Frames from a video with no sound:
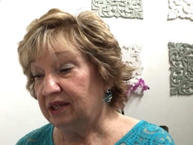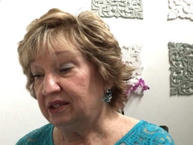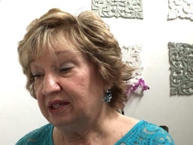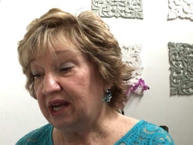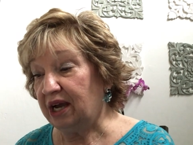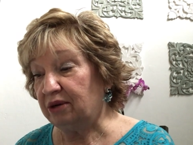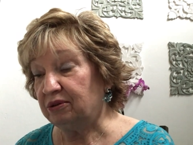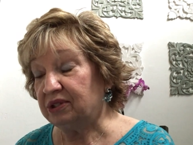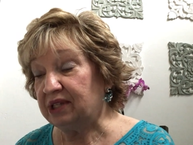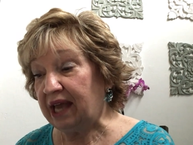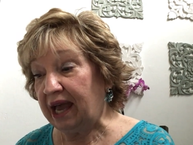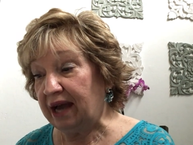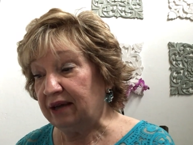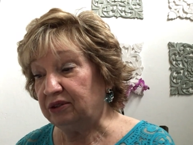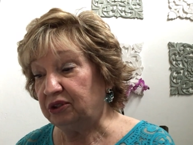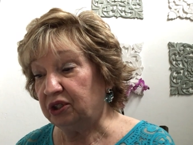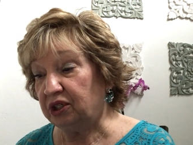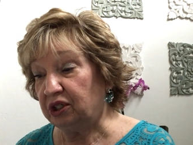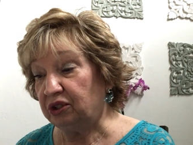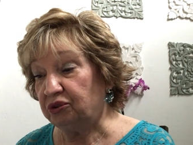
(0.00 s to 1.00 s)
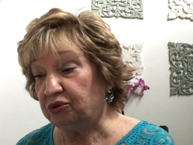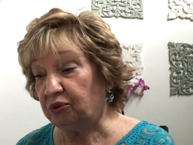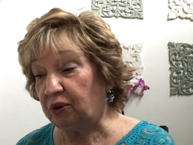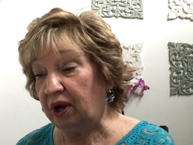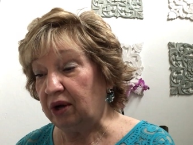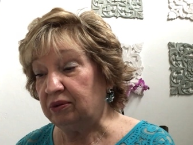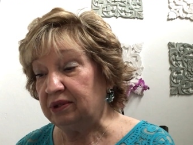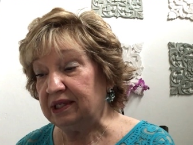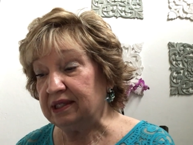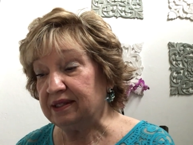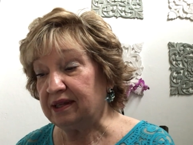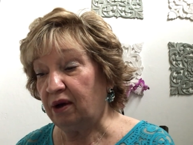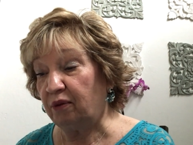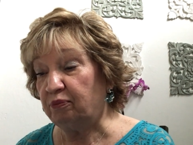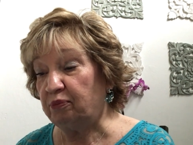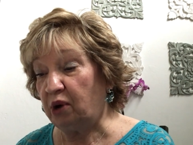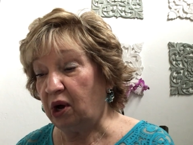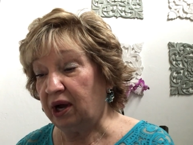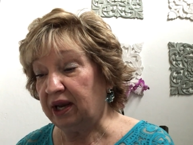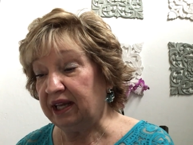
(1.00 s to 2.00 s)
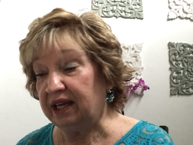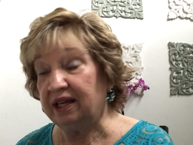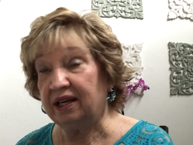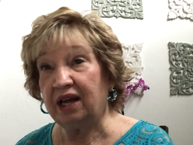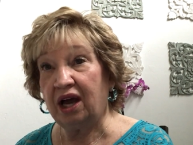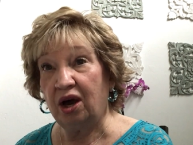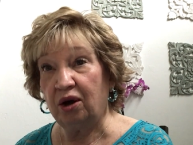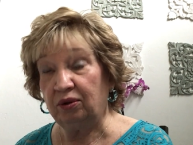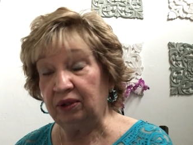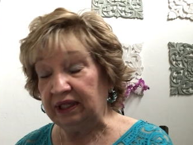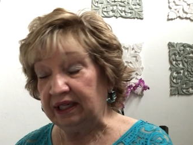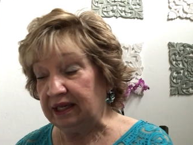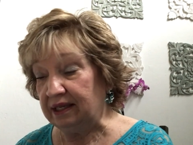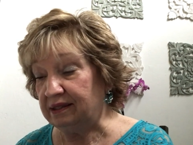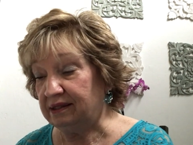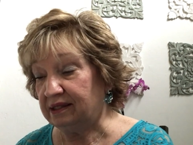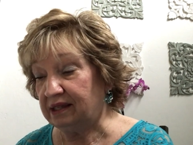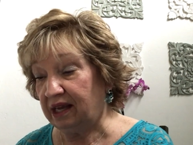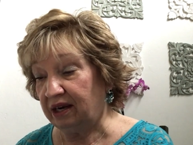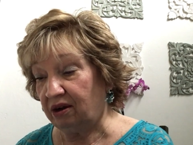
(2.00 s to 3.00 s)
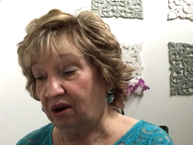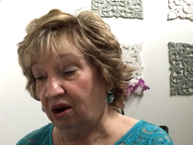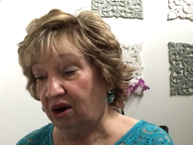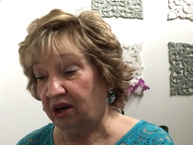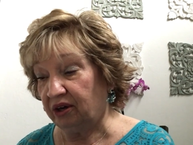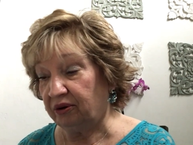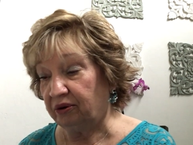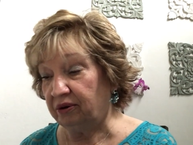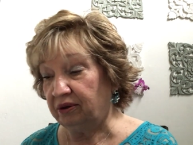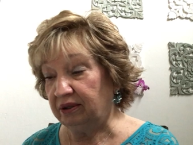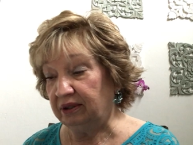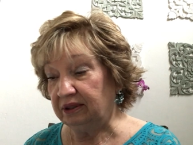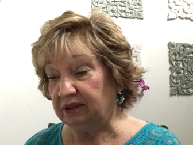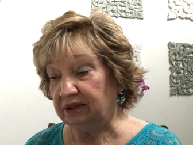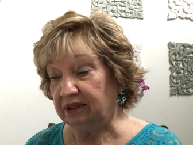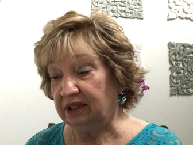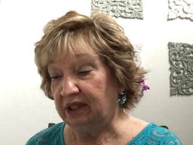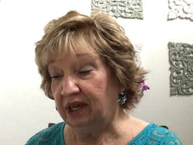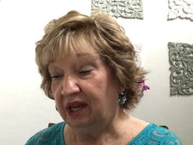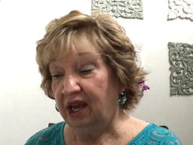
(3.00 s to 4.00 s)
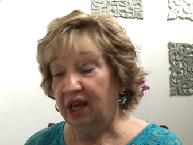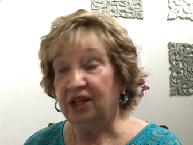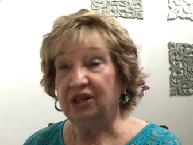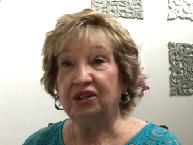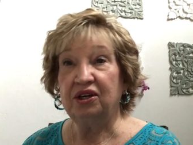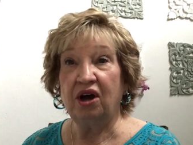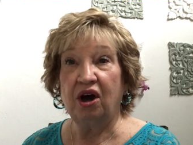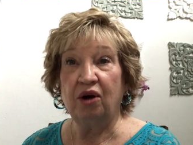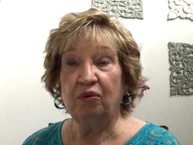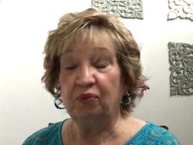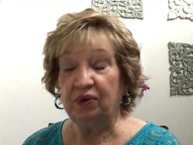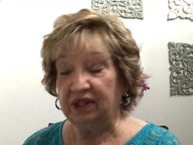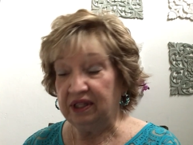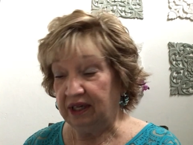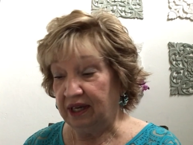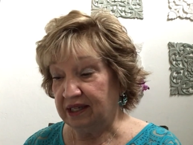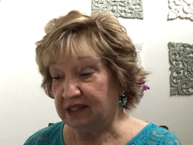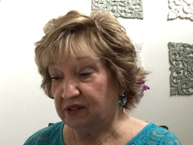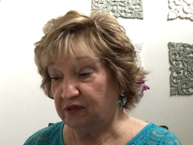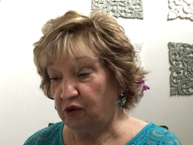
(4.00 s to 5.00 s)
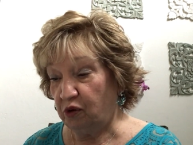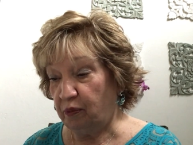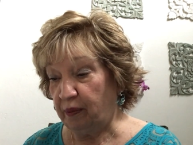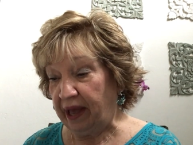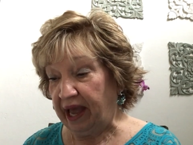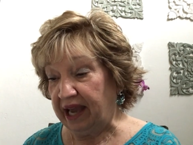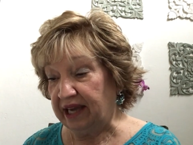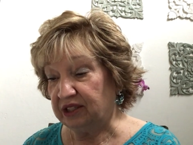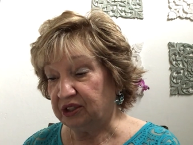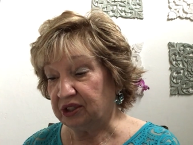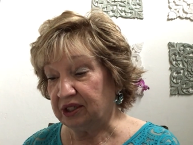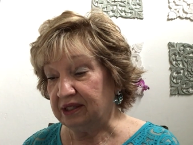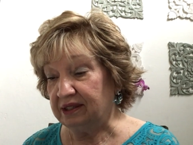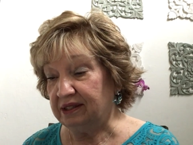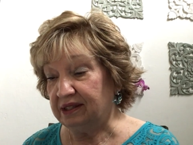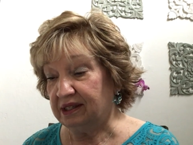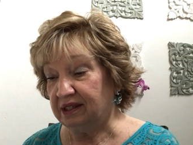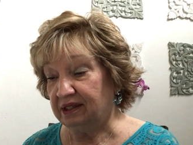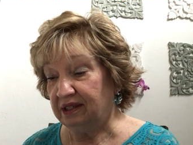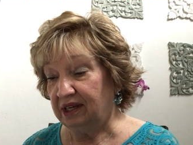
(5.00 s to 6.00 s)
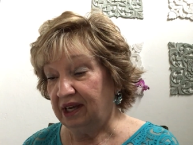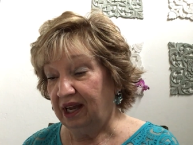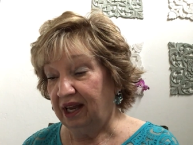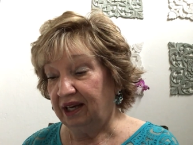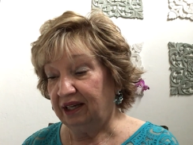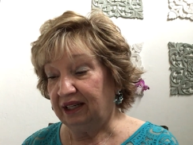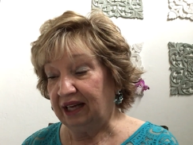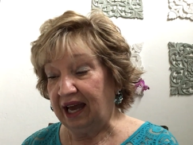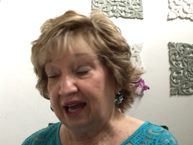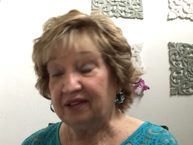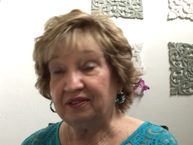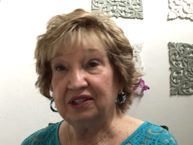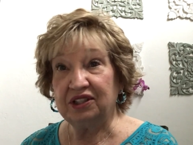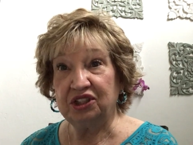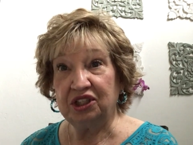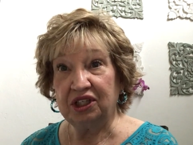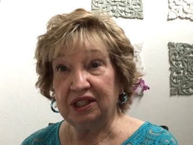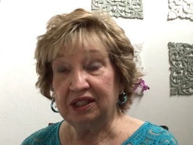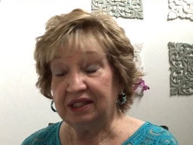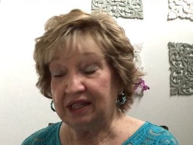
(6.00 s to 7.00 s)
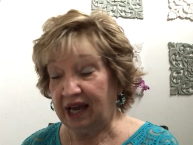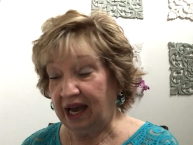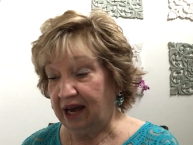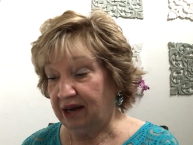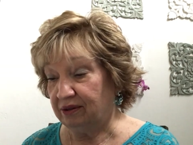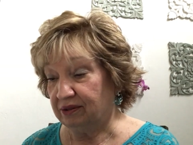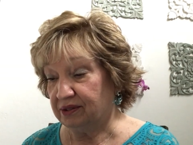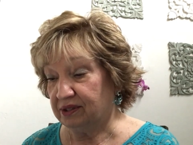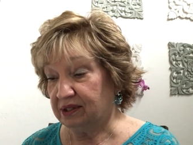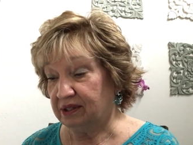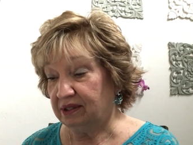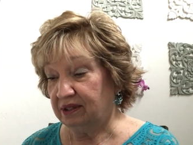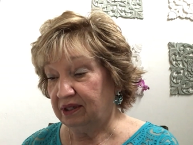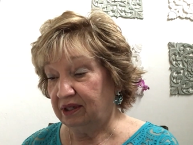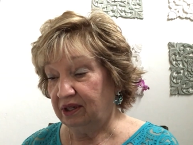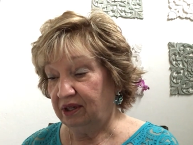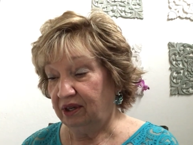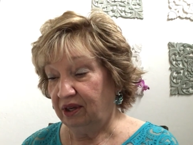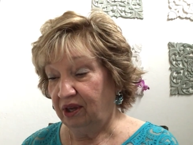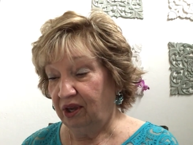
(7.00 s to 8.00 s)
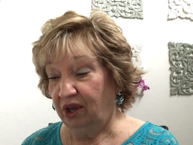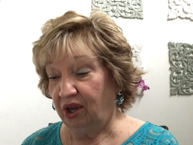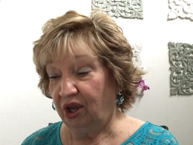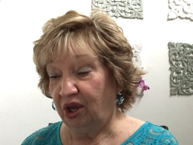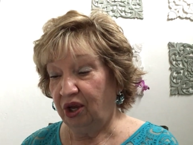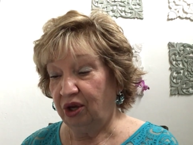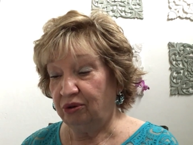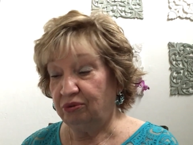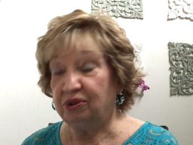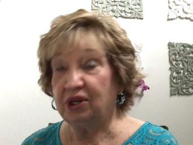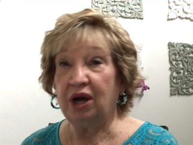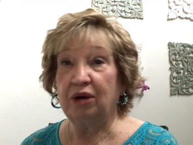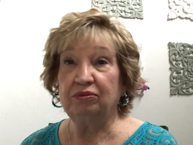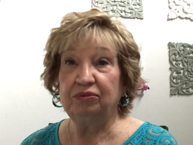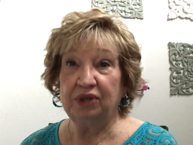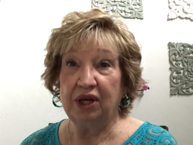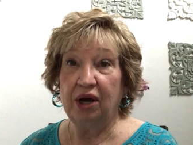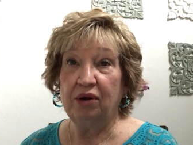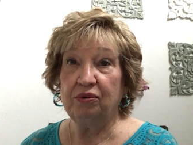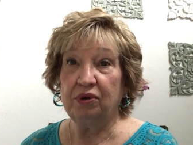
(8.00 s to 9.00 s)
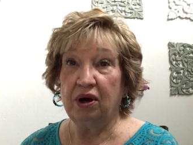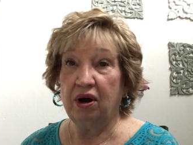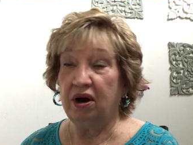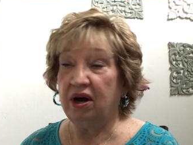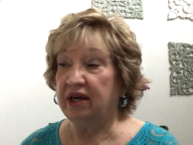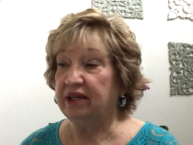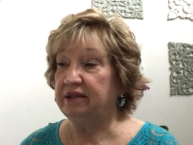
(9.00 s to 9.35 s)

knows how to control his own body in holiness and honor, not with lustful passions like the Gentiles who don't know God.